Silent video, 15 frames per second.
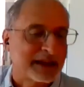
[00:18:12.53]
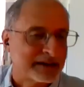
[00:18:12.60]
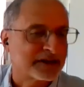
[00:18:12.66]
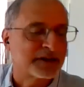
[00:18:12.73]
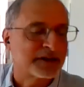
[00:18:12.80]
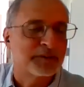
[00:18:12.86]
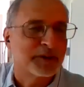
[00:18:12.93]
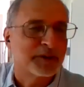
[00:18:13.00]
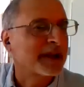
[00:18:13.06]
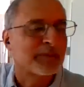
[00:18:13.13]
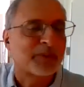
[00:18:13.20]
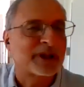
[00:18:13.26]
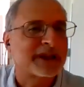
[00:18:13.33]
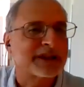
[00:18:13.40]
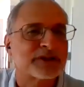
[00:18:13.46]
I assume you bring
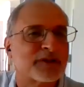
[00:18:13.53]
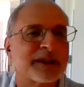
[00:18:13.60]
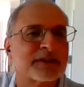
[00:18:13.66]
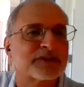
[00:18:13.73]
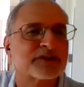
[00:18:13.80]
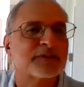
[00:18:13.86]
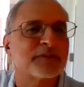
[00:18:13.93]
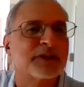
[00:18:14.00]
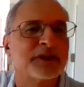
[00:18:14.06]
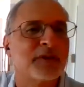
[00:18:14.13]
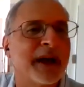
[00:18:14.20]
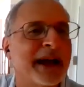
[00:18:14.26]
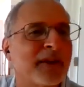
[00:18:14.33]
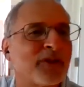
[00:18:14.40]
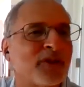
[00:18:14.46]
in police trainers from the
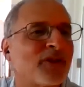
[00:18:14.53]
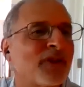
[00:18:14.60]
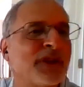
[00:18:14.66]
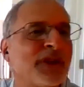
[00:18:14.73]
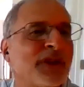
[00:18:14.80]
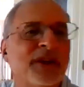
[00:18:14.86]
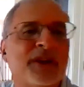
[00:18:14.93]
US,